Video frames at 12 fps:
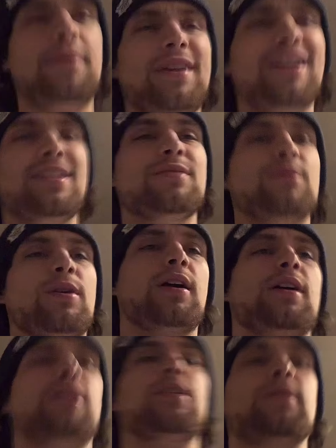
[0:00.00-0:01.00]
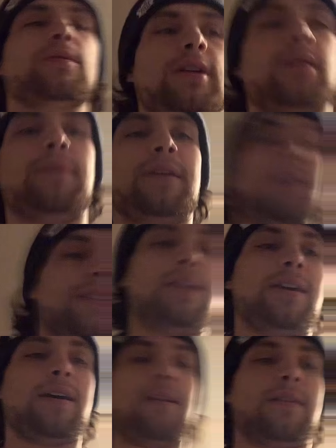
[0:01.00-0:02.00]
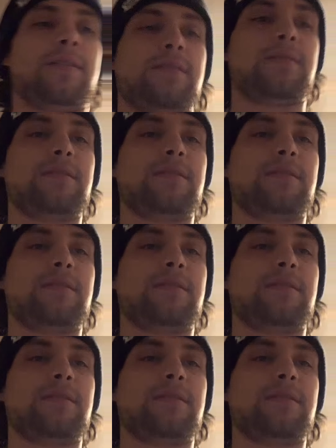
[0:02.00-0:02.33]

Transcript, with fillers: going to paint, what color we're going to paint it yet.